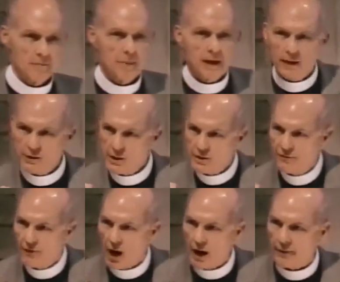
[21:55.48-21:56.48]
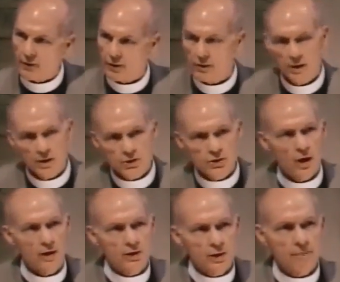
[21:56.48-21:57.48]
because his father
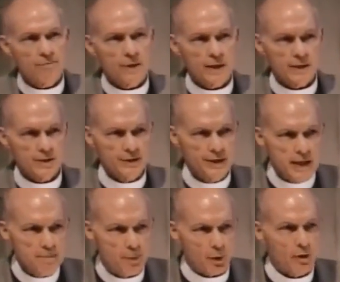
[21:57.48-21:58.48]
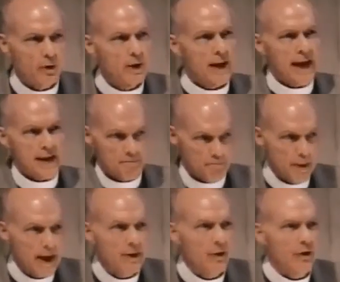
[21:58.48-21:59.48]
saw something deeper and
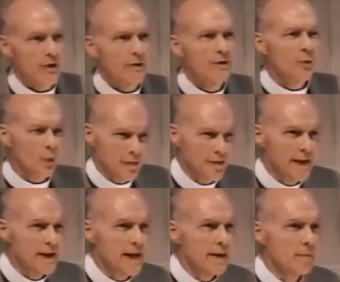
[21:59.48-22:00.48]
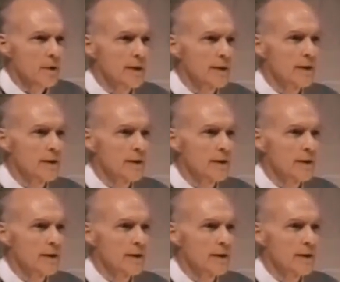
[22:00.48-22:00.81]
better within him.